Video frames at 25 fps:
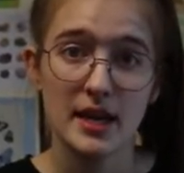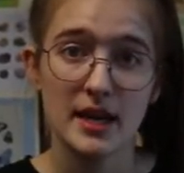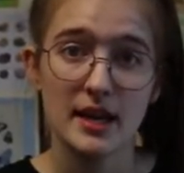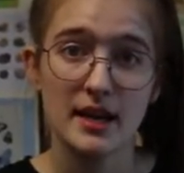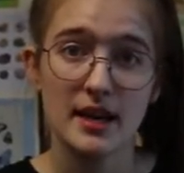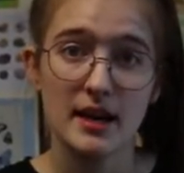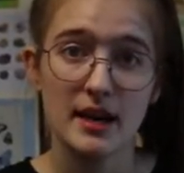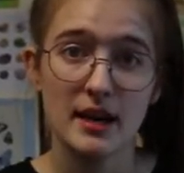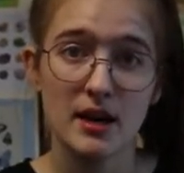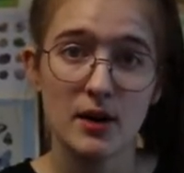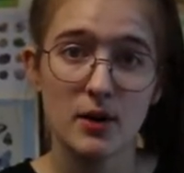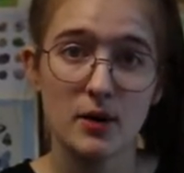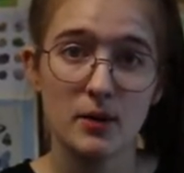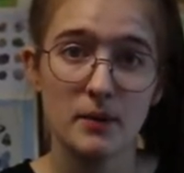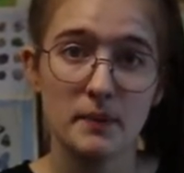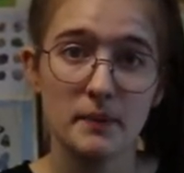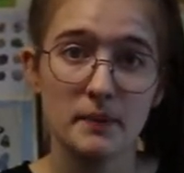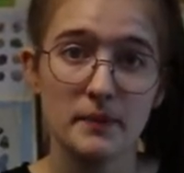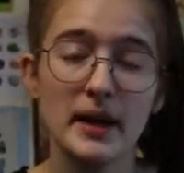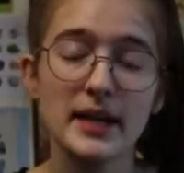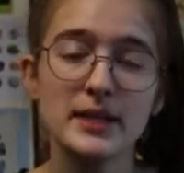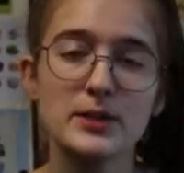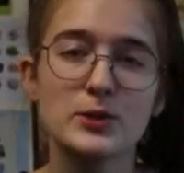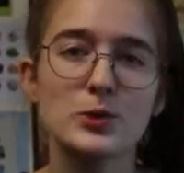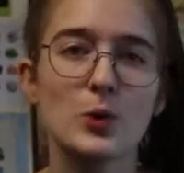Now,
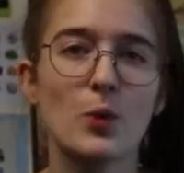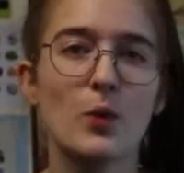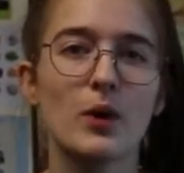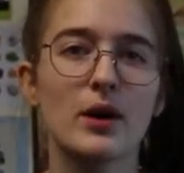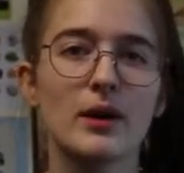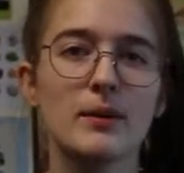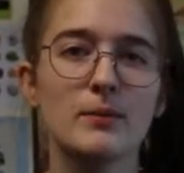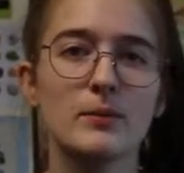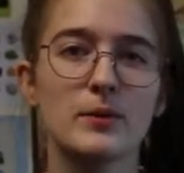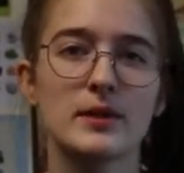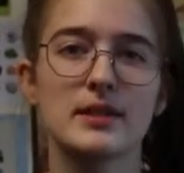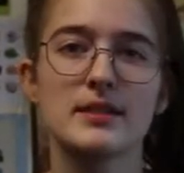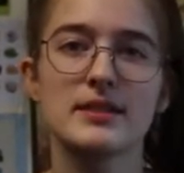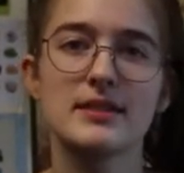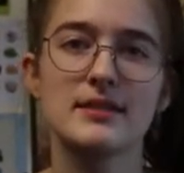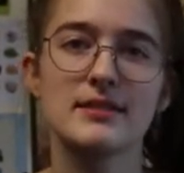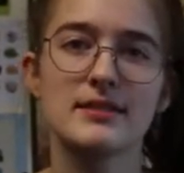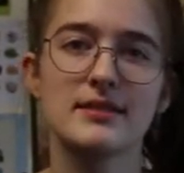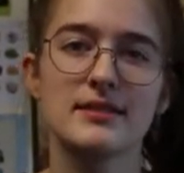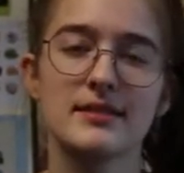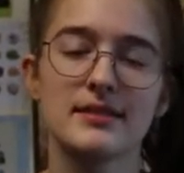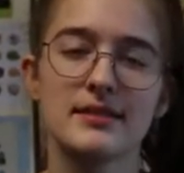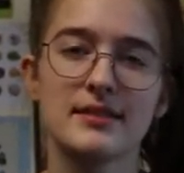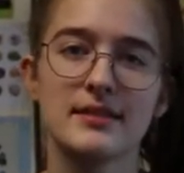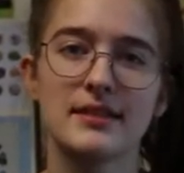my dorm
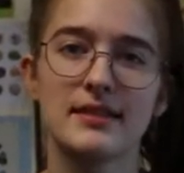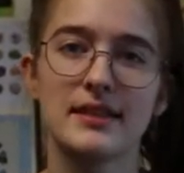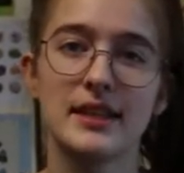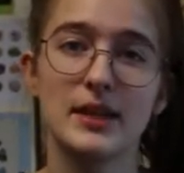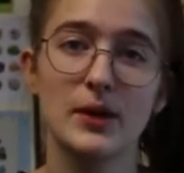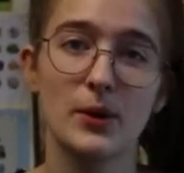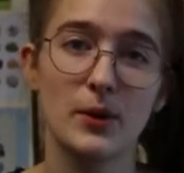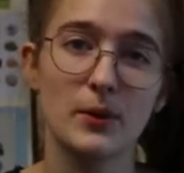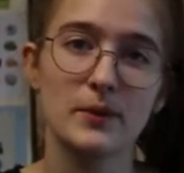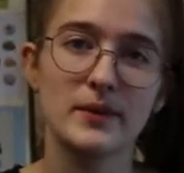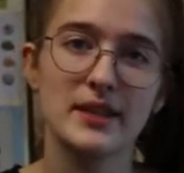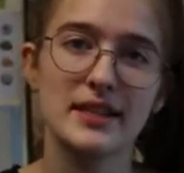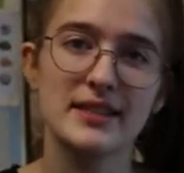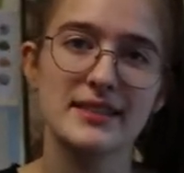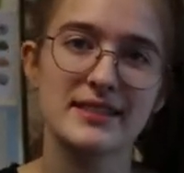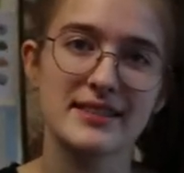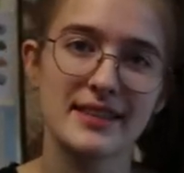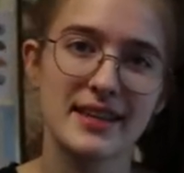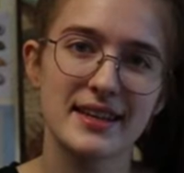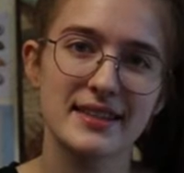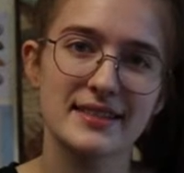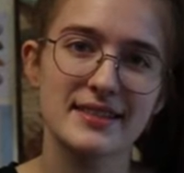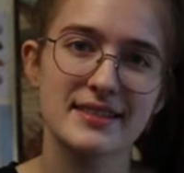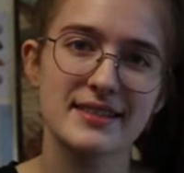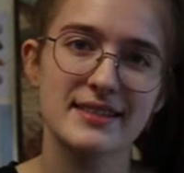was the only
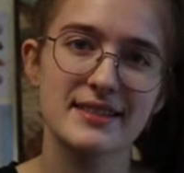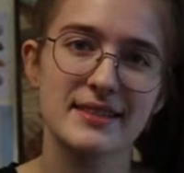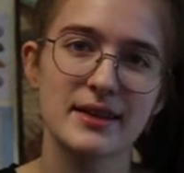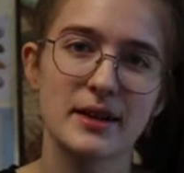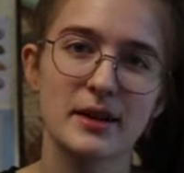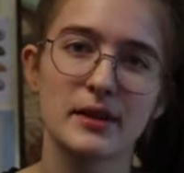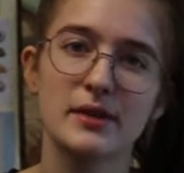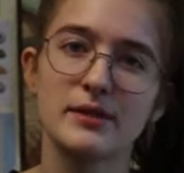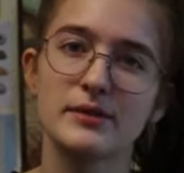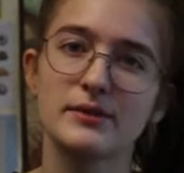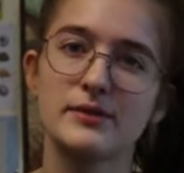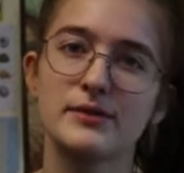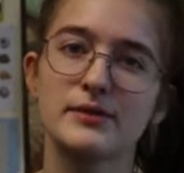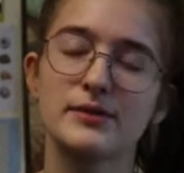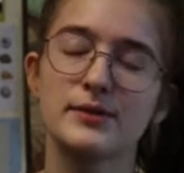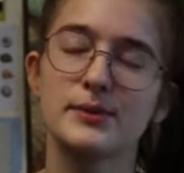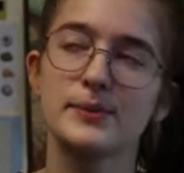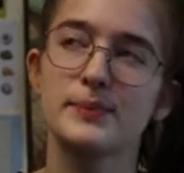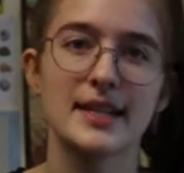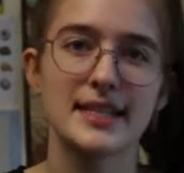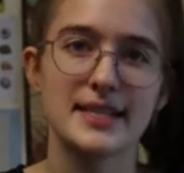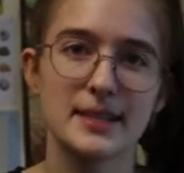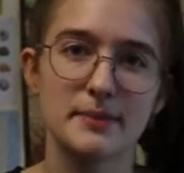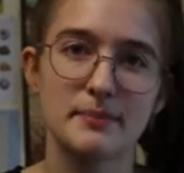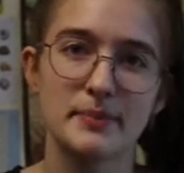sense of
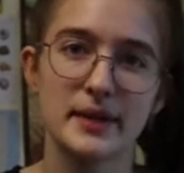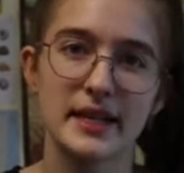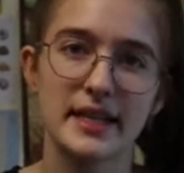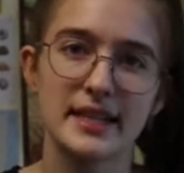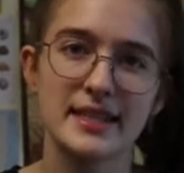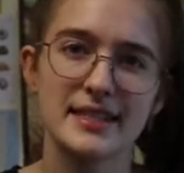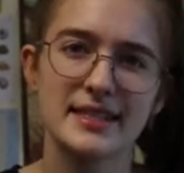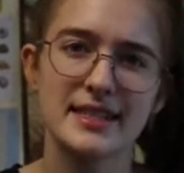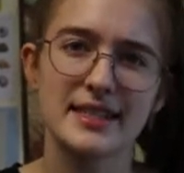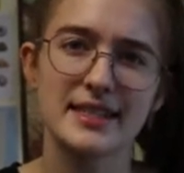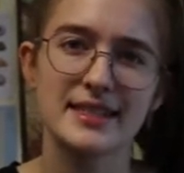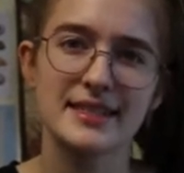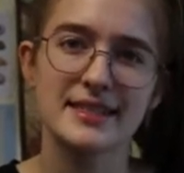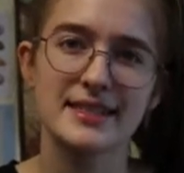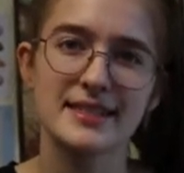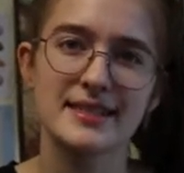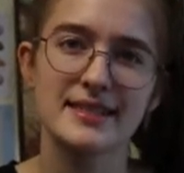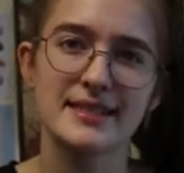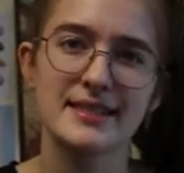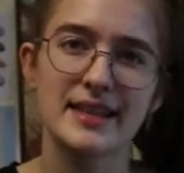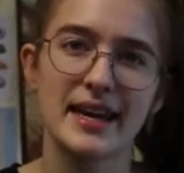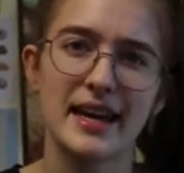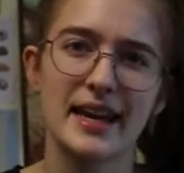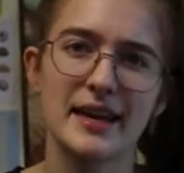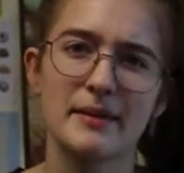
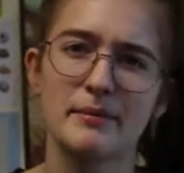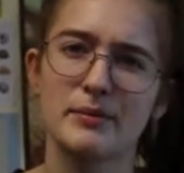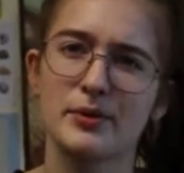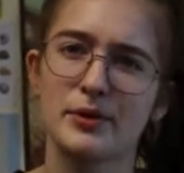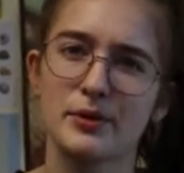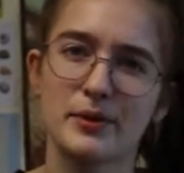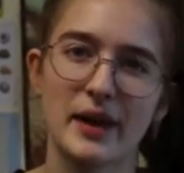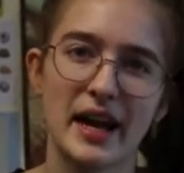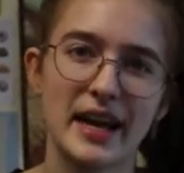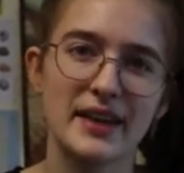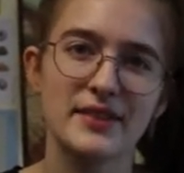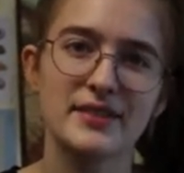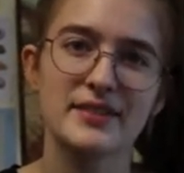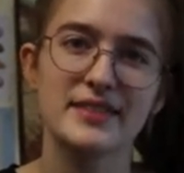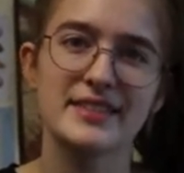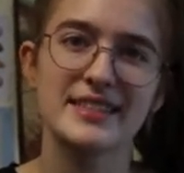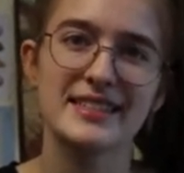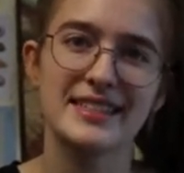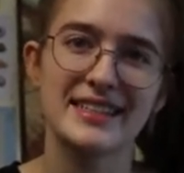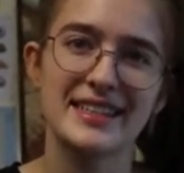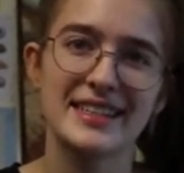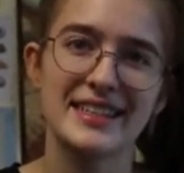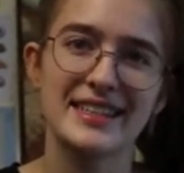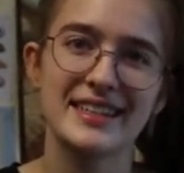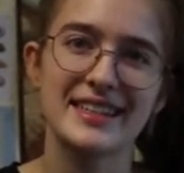independence and
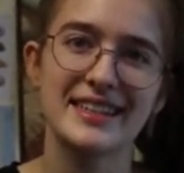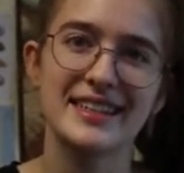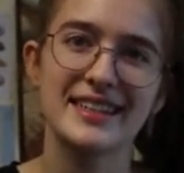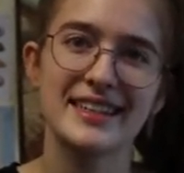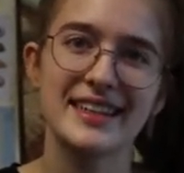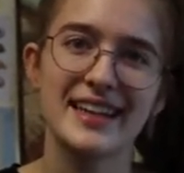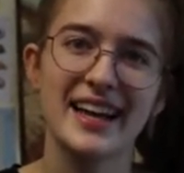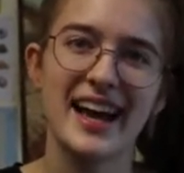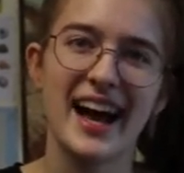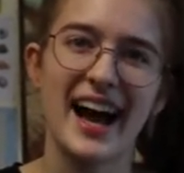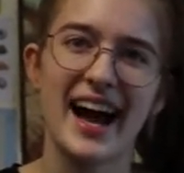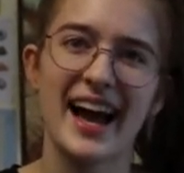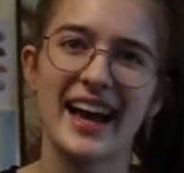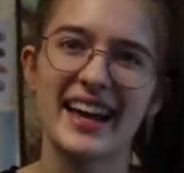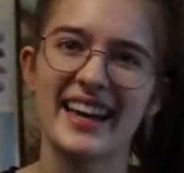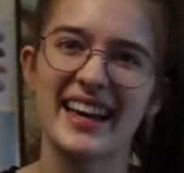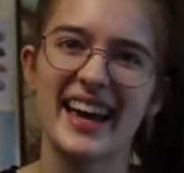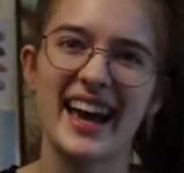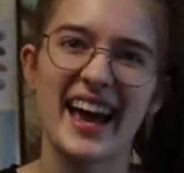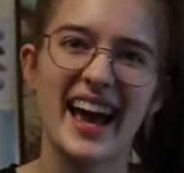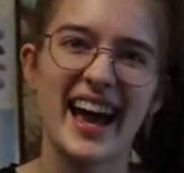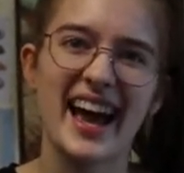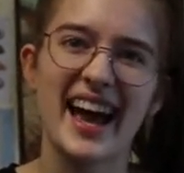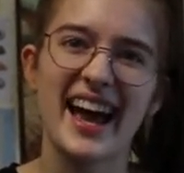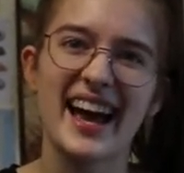privacy I
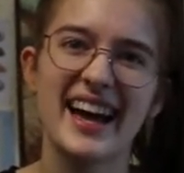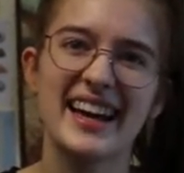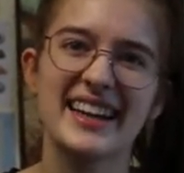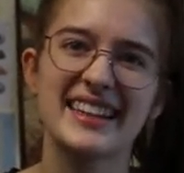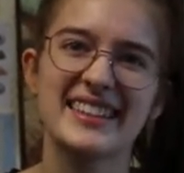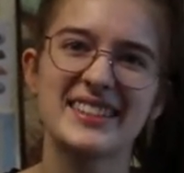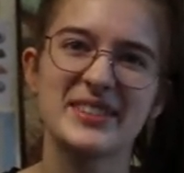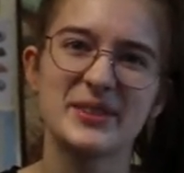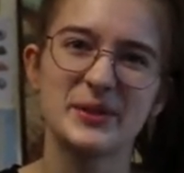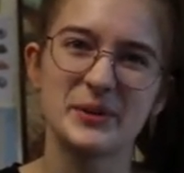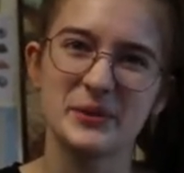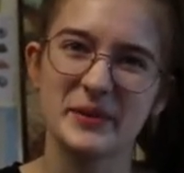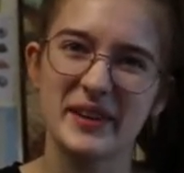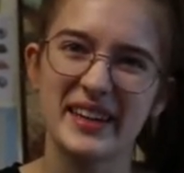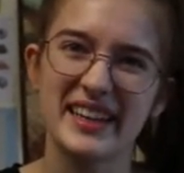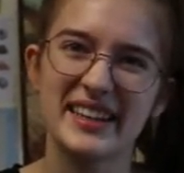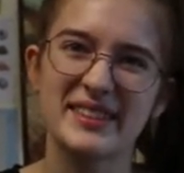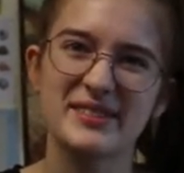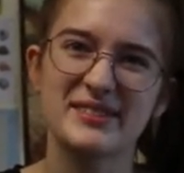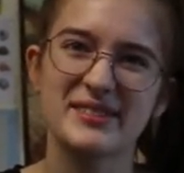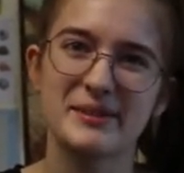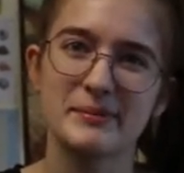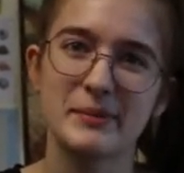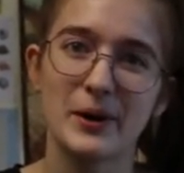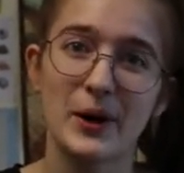had away
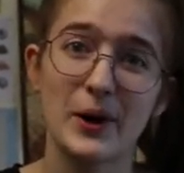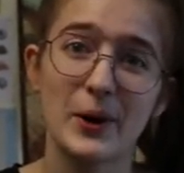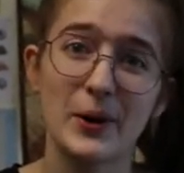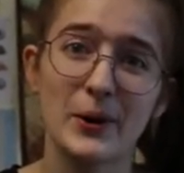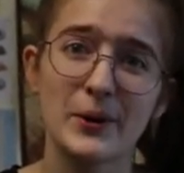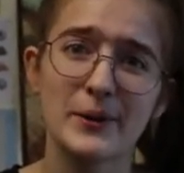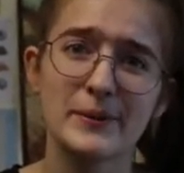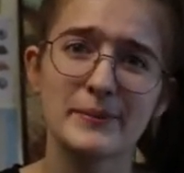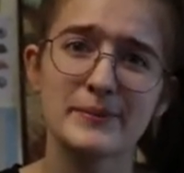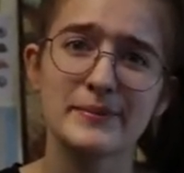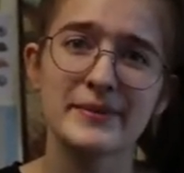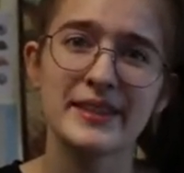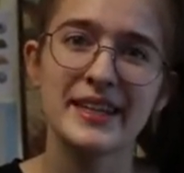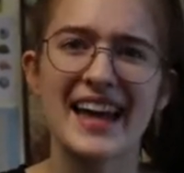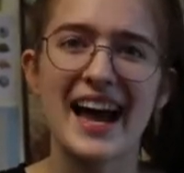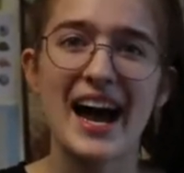from home.